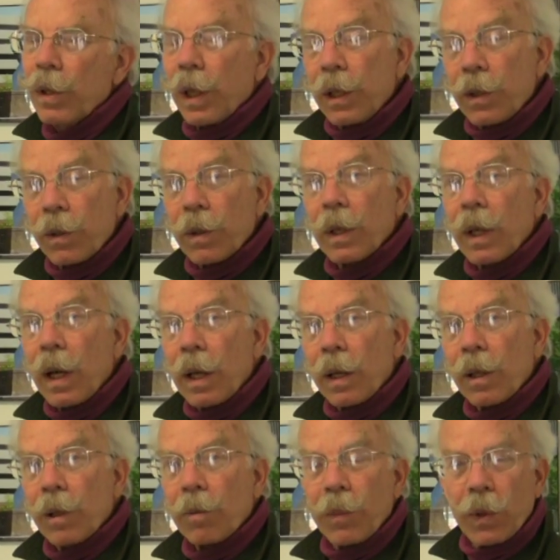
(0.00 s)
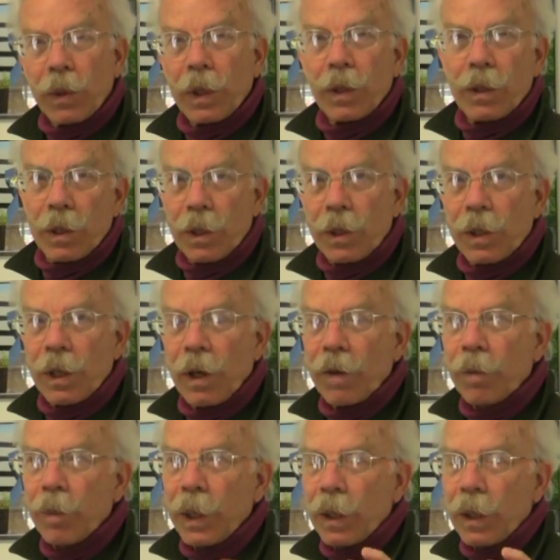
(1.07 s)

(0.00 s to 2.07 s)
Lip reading: they do a lot of the Buddhas and stuff,